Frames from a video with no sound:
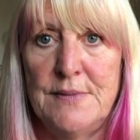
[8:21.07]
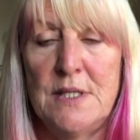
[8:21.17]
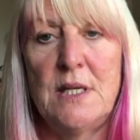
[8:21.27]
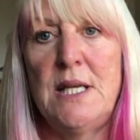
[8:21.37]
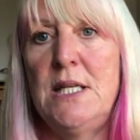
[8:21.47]

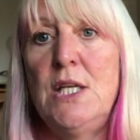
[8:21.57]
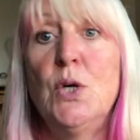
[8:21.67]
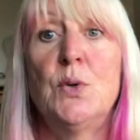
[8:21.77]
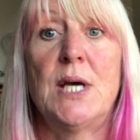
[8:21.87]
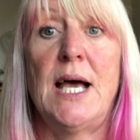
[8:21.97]
Now, in the
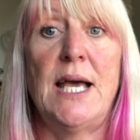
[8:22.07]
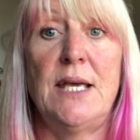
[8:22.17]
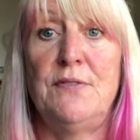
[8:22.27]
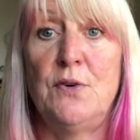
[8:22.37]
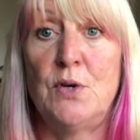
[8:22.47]
U K,
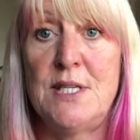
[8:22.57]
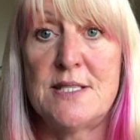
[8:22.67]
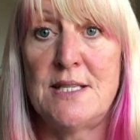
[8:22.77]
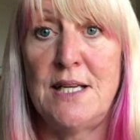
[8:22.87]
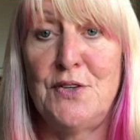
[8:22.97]
if you're
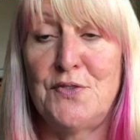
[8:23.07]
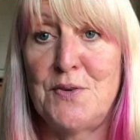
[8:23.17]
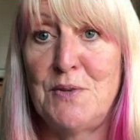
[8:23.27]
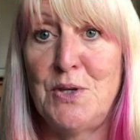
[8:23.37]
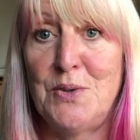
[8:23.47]
listening and you're
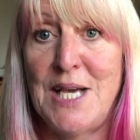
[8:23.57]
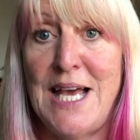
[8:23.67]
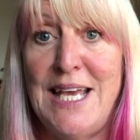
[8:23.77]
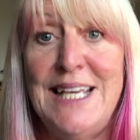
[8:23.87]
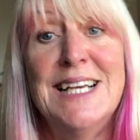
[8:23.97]
from the U
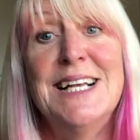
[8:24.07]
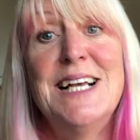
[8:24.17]
K,